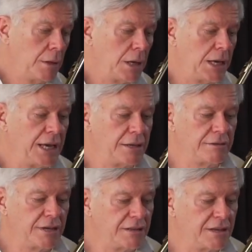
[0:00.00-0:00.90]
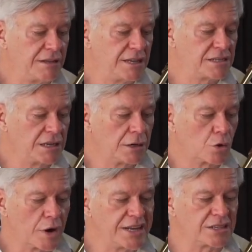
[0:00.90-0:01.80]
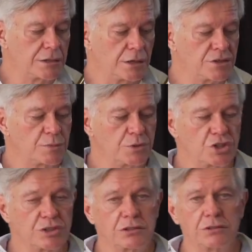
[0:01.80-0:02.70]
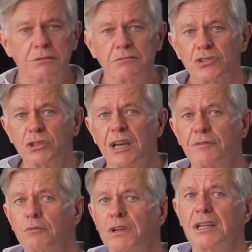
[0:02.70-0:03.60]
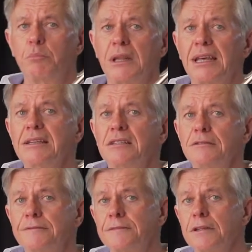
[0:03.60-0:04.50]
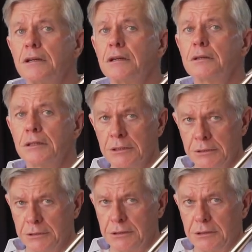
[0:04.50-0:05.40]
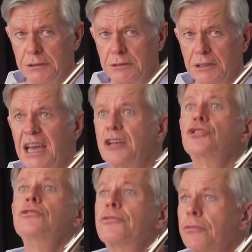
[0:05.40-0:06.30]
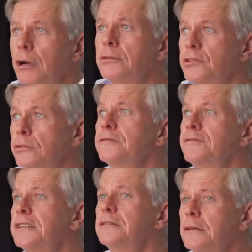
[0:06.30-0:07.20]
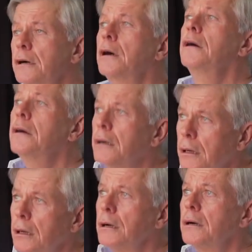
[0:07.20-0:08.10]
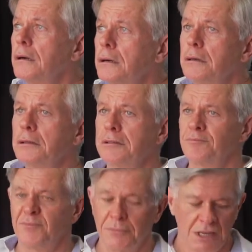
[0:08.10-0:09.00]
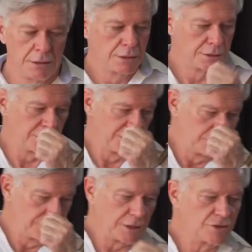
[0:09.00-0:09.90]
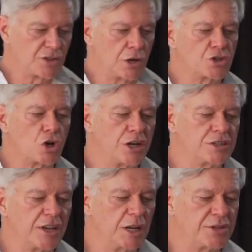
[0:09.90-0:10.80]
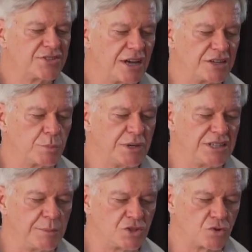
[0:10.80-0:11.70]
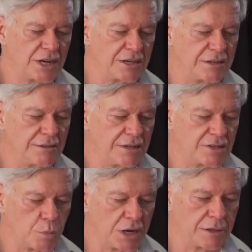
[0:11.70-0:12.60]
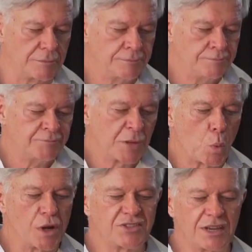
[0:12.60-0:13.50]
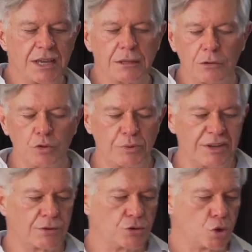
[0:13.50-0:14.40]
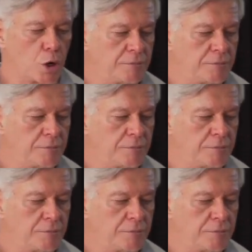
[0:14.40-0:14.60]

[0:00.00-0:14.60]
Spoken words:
And then there are these little grace notes, which should have a really plaintive catch in the throat sort of feel. Oh, oh. So those kinds of elements are to be demonstrated in this one. Once again, good breath control.